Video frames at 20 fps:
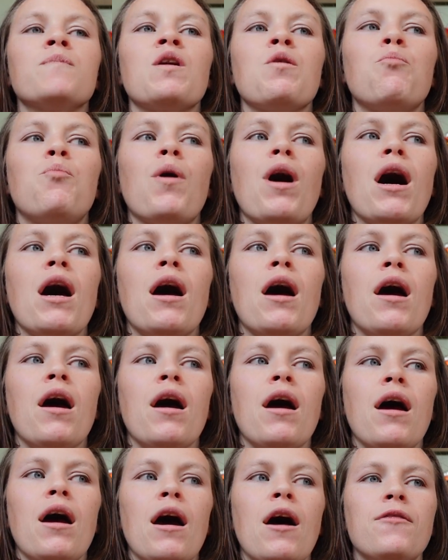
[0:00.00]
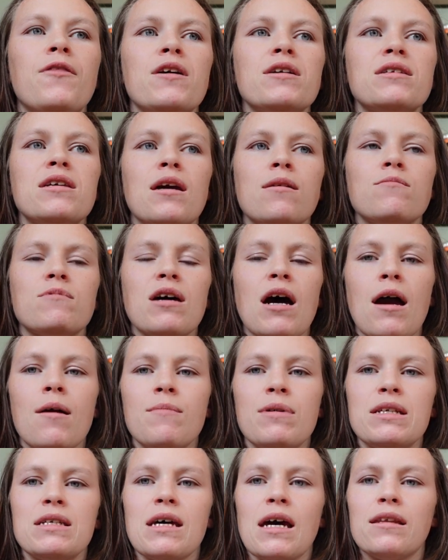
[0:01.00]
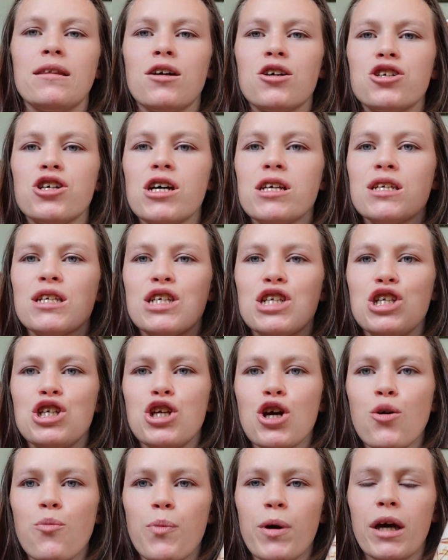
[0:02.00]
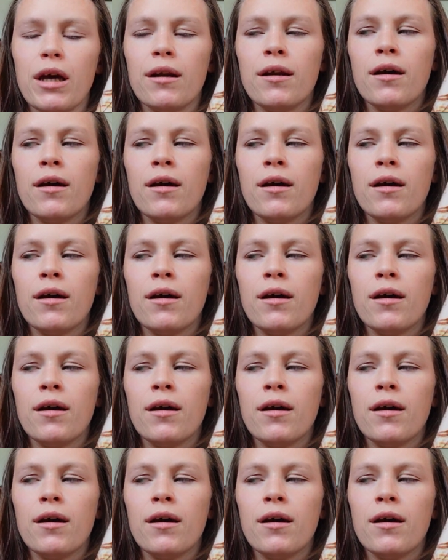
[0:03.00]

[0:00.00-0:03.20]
But at the same time, it's like they're just stupid.